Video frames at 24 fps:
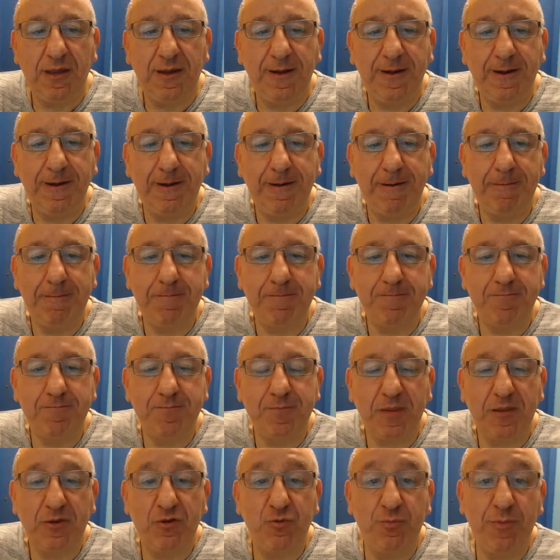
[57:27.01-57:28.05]
Um,
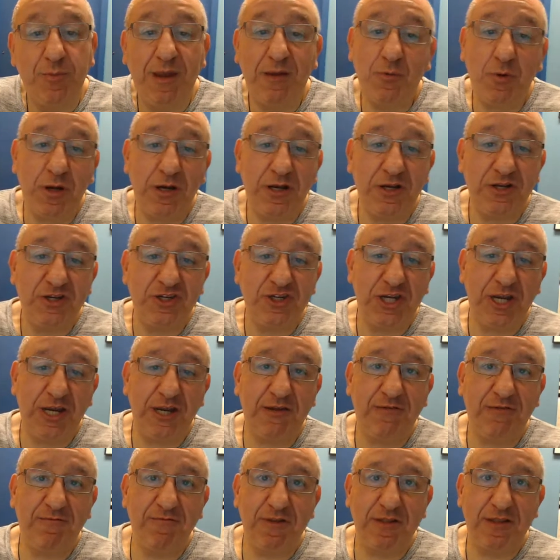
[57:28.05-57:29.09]
you may want to
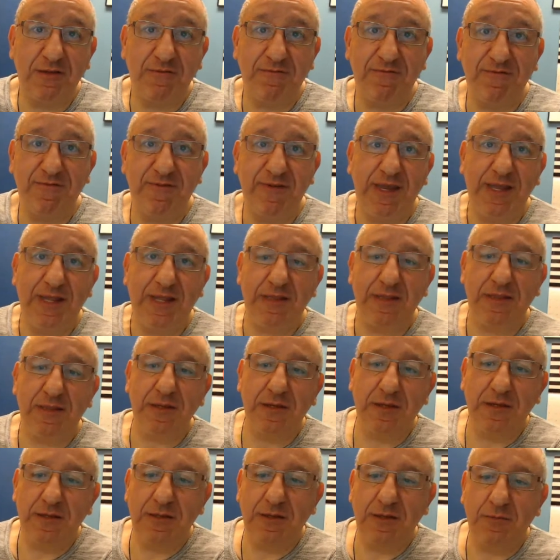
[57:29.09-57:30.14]
check with the vet.
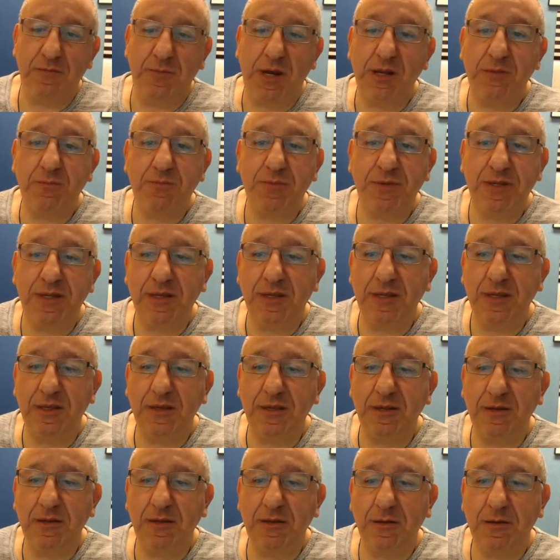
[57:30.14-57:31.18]
Uh, there might
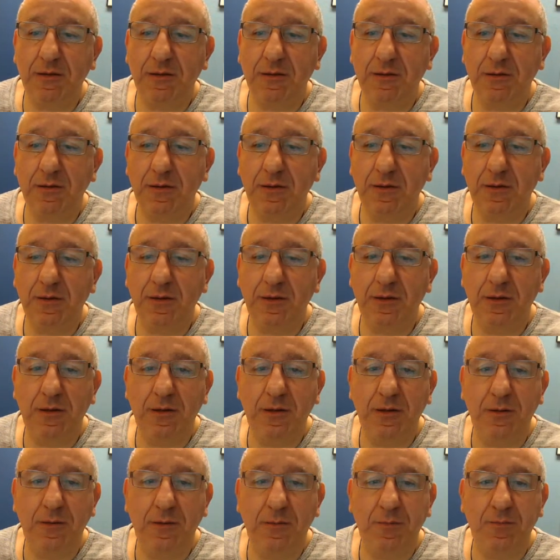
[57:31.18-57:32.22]
be,
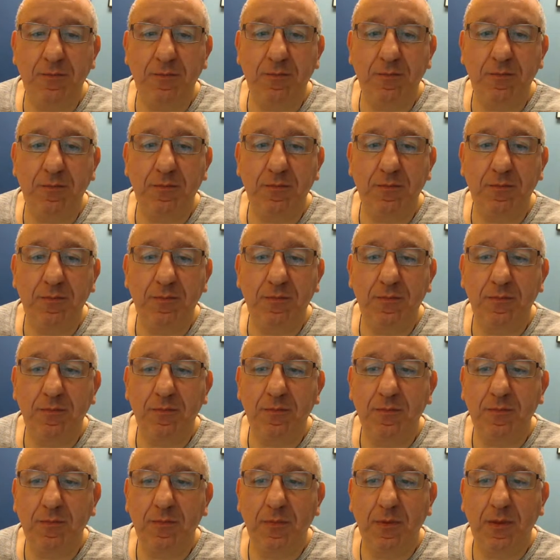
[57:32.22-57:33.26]
um,
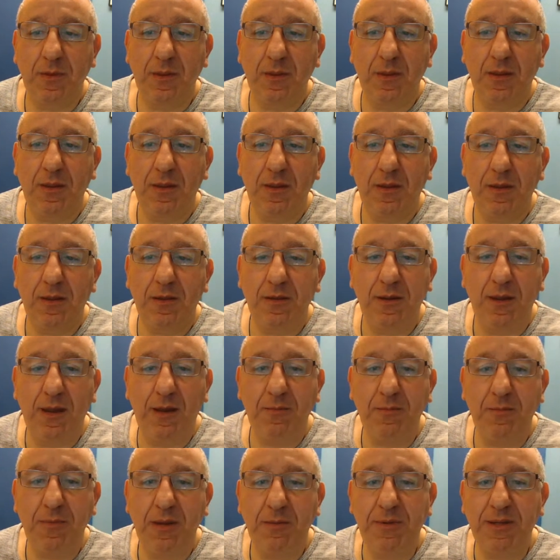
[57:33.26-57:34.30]

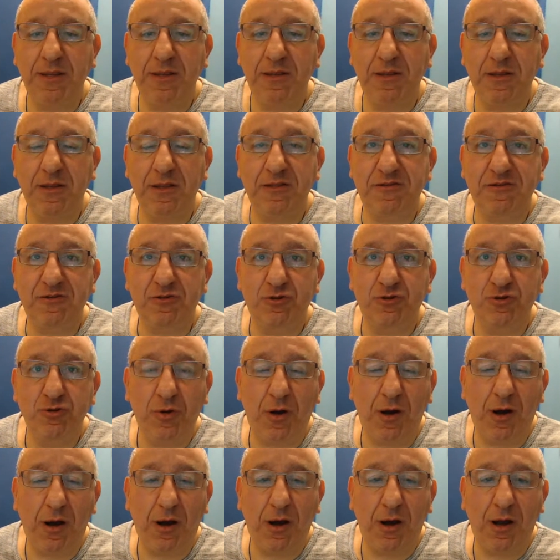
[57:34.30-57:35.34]
yeah, maybe it's too
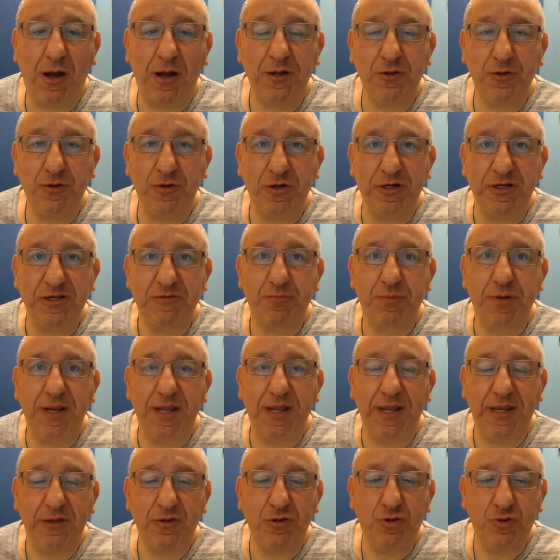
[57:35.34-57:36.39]
hard or is
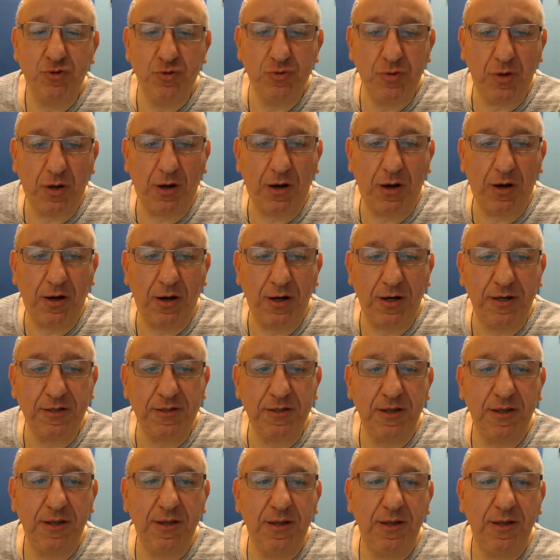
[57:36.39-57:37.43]
playing too hard.